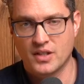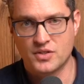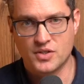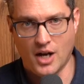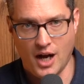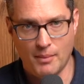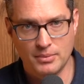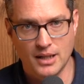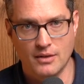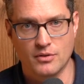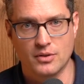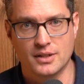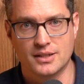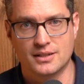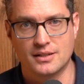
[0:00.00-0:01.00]
top level
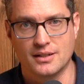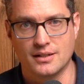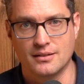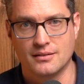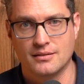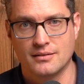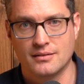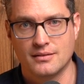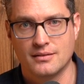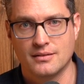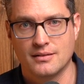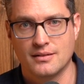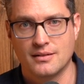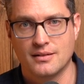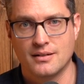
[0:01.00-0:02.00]
listening
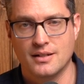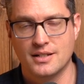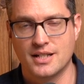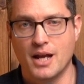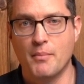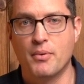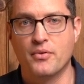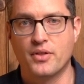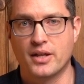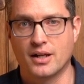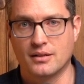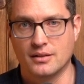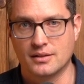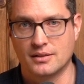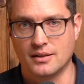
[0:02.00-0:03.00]
is empathetic
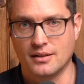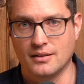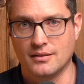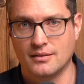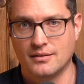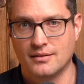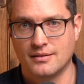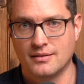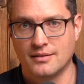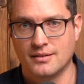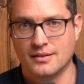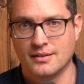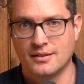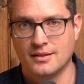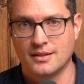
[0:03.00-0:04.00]
listening.
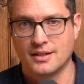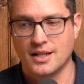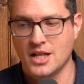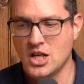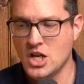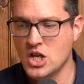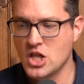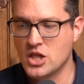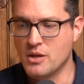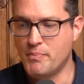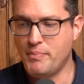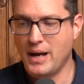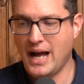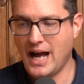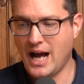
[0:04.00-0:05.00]
The
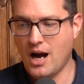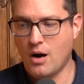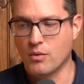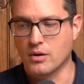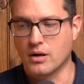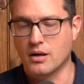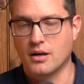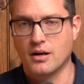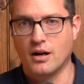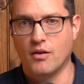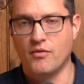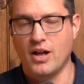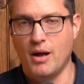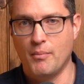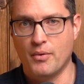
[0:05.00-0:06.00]
power
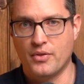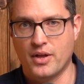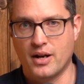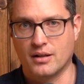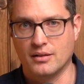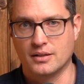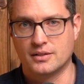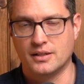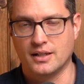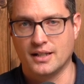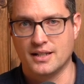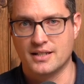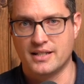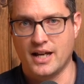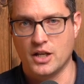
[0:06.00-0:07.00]
of empathetic listening
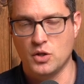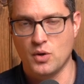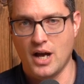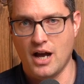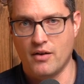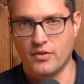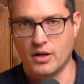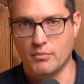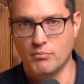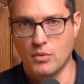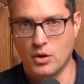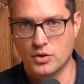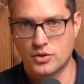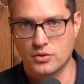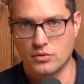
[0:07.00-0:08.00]
is that you have an
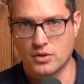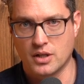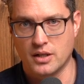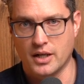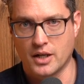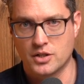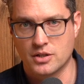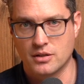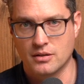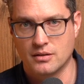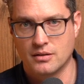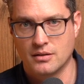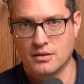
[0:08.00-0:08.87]
emotional connection.